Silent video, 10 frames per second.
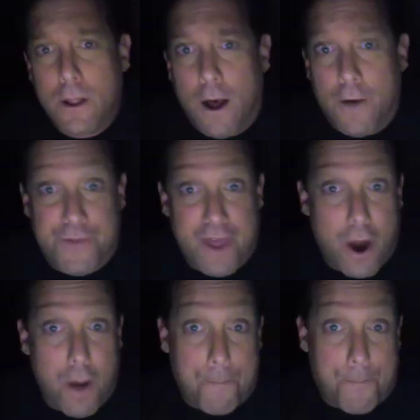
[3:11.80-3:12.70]
of
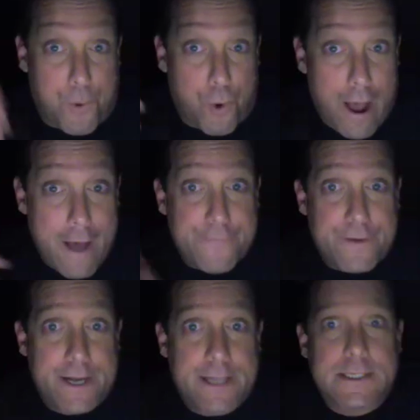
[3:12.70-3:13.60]
their
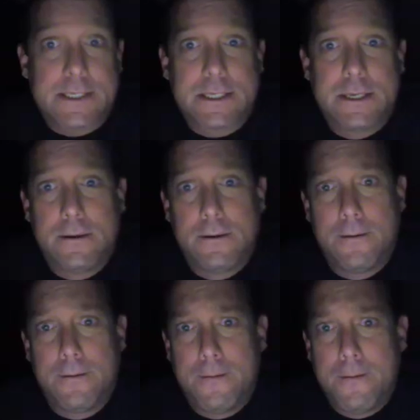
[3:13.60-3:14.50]
profits
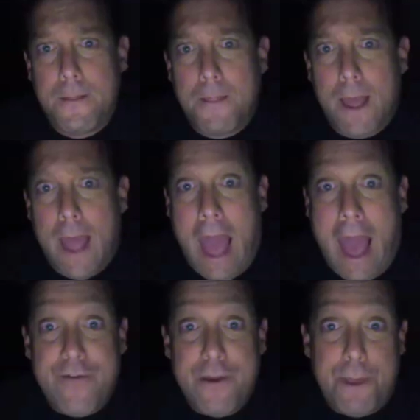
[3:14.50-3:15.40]

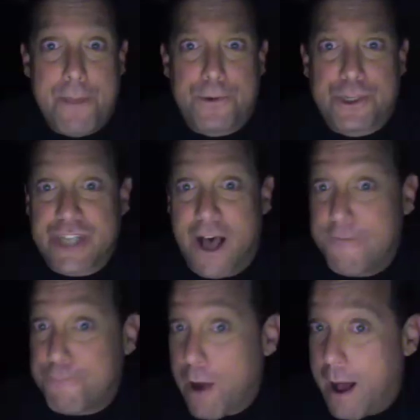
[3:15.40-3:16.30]
having people
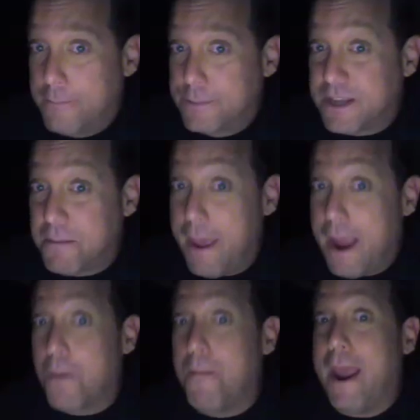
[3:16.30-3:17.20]
solve problems that may
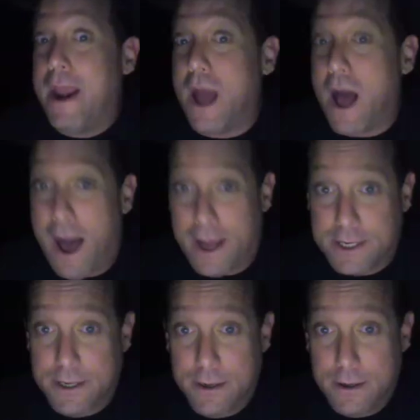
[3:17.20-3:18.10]
or may
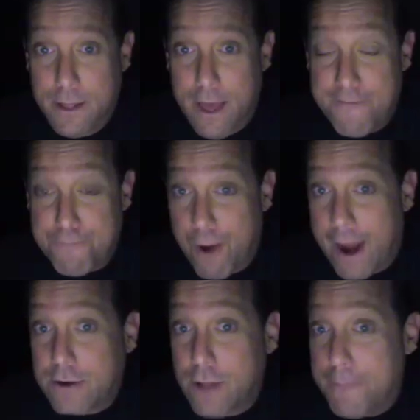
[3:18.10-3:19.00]
not have
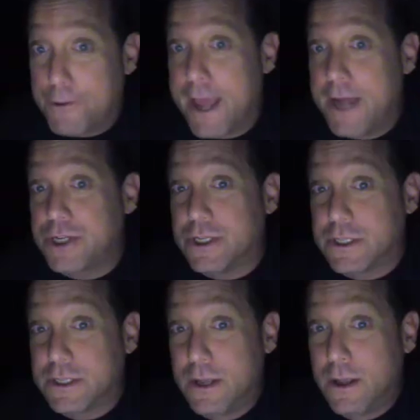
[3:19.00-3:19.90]
practical
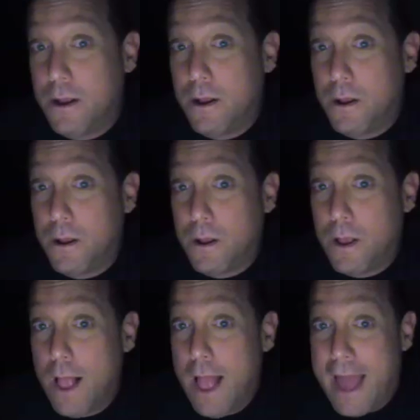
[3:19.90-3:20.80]
applications.
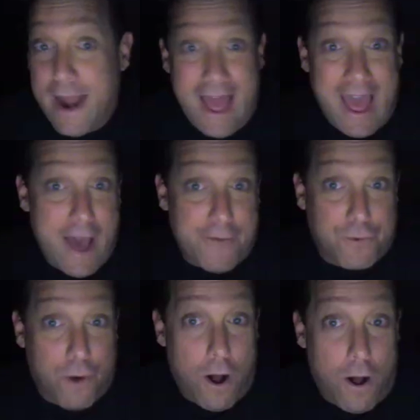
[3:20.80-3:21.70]
And
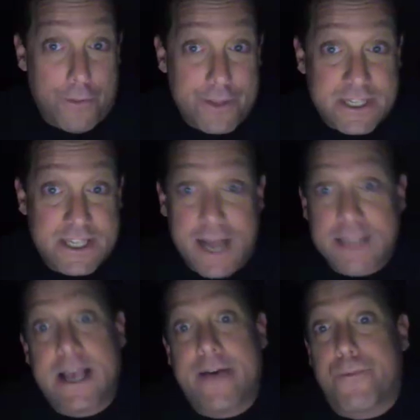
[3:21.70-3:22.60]
after all, this
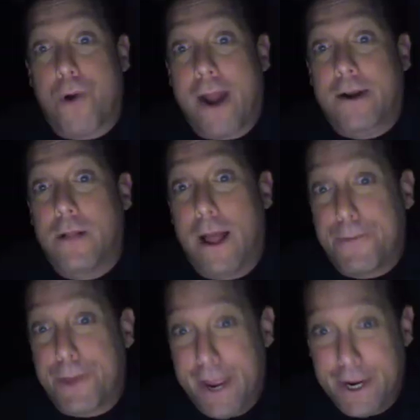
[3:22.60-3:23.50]
does have a practical
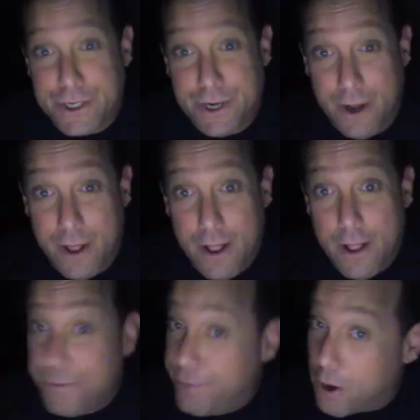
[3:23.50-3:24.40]
application.
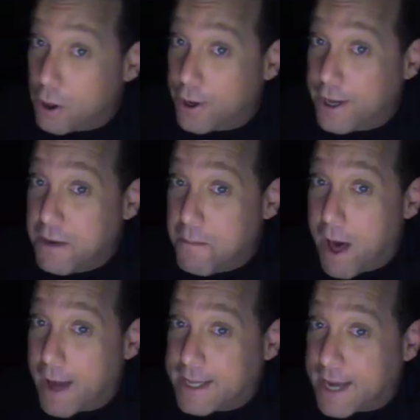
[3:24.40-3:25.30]
They're looking to
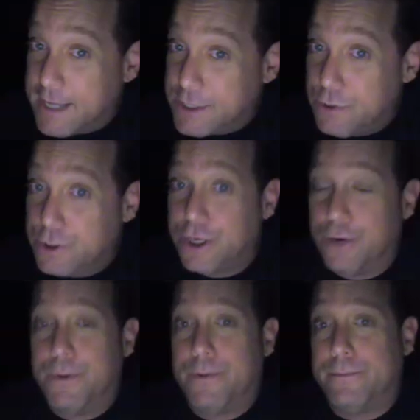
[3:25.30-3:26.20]
monetize YouTube,